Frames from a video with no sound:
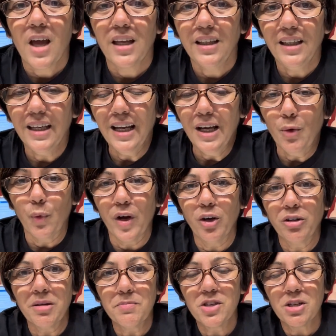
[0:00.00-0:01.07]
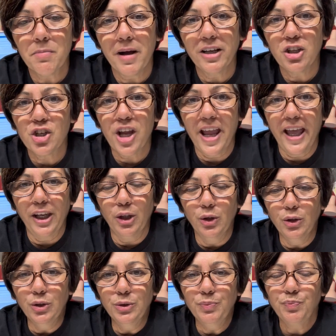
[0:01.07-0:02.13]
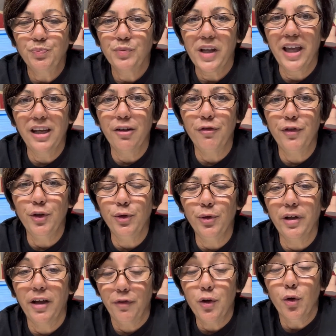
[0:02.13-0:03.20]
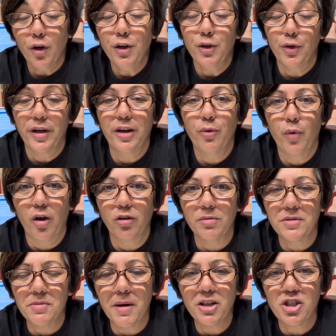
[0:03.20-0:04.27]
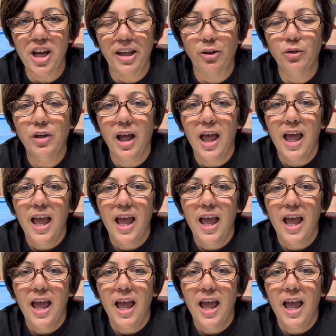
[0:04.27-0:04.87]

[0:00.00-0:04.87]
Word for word: yeah, welcome to my channel. And if you if you are new here, welcome to my channel.